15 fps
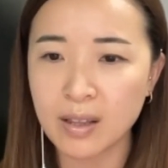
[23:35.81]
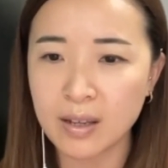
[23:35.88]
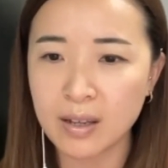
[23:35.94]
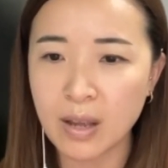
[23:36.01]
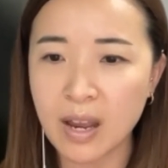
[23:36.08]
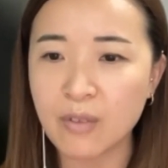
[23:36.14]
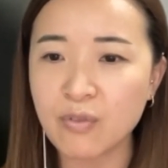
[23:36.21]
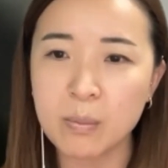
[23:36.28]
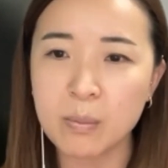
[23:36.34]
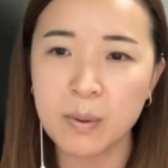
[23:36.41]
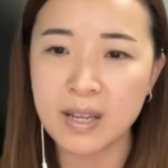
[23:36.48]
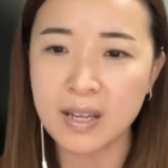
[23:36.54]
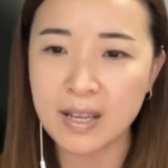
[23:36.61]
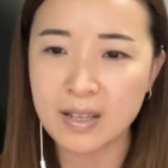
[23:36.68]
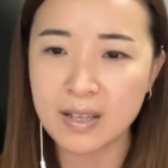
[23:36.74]
Like
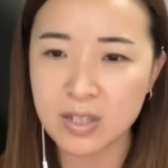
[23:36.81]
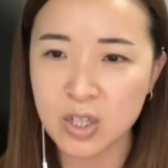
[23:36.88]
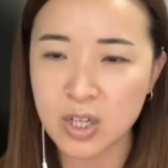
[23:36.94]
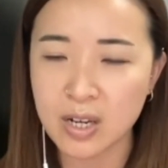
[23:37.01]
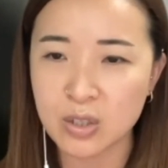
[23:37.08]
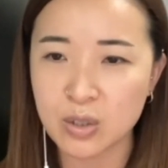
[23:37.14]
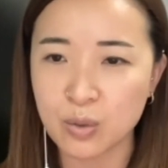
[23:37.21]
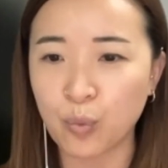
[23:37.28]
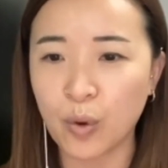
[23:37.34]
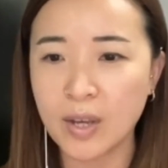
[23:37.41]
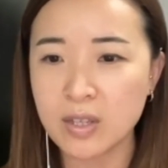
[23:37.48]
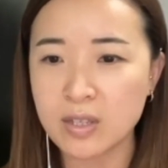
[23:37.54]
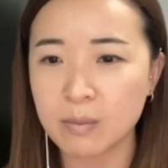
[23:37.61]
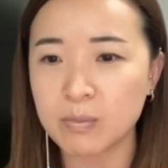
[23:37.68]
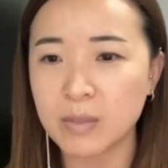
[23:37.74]
everybody gets a chance to
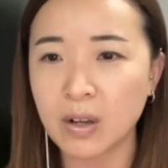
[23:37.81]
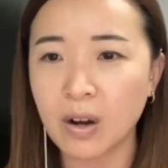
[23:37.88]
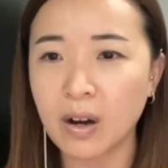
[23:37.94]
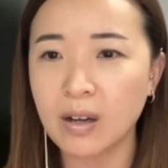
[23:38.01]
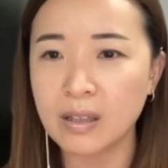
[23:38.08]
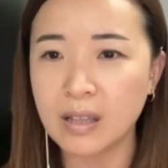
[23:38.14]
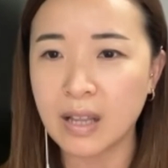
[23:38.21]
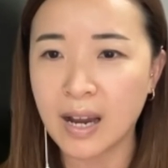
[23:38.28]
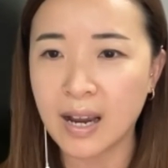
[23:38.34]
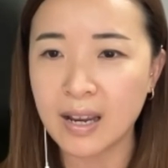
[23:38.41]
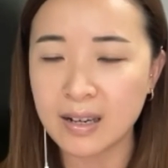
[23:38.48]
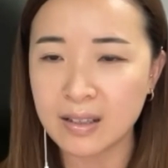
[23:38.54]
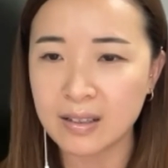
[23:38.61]
write something online,